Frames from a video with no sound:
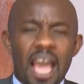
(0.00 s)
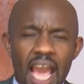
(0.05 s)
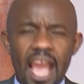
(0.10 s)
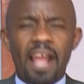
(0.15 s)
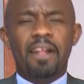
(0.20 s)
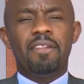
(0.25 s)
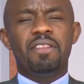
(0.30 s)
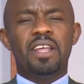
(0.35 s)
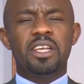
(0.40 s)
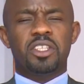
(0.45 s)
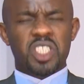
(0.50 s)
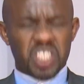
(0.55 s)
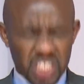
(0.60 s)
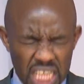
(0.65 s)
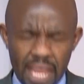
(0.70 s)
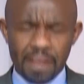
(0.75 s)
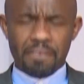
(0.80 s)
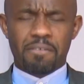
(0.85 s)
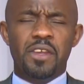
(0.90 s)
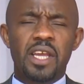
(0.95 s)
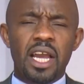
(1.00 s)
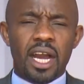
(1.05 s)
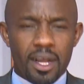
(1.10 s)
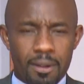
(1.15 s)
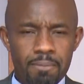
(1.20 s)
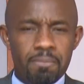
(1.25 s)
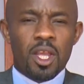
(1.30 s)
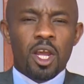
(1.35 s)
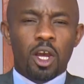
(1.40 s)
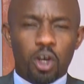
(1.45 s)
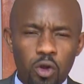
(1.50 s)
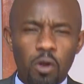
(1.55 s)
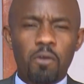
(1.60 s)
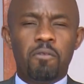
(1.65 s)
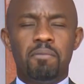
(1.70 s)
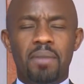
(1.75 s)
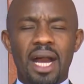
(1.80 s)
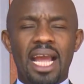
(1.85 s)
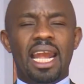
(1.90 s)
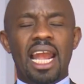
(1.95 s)
and the Savior
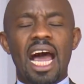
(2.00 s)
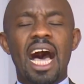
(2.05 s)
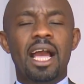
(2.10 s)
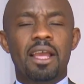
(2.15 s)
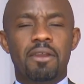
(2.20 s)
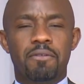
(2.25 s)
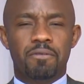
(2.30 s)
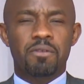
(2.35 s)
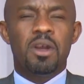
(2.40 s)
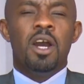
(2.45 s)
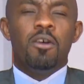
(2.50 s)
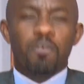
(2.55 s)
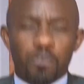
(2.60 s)
of my life.